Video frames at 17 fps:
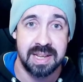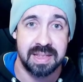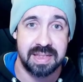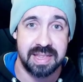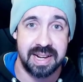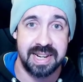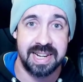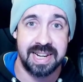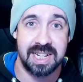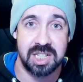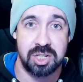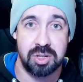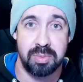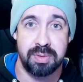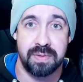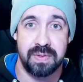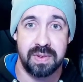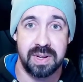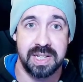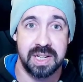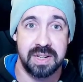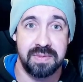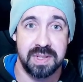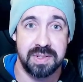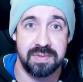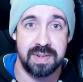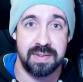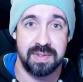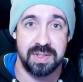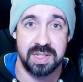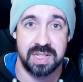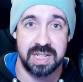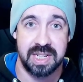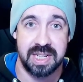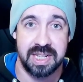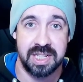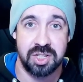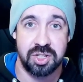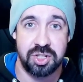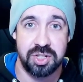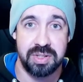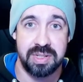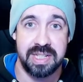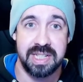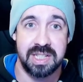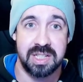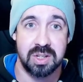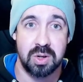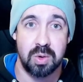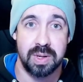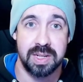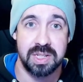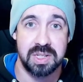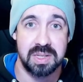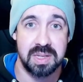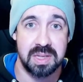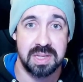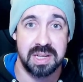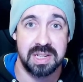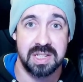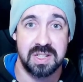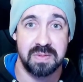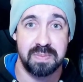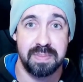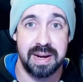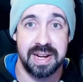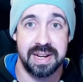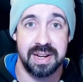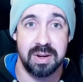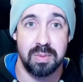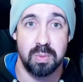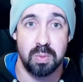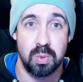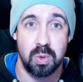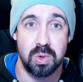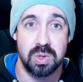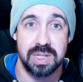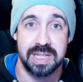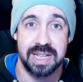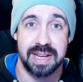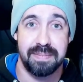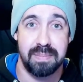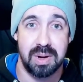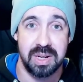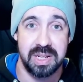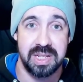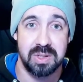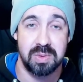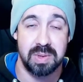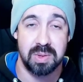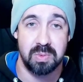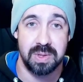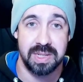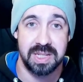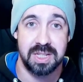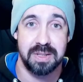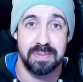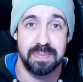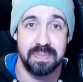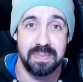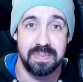Thaliak shall provide over the rivers, his duty to quench the thirst of men and water their minds with wisdom.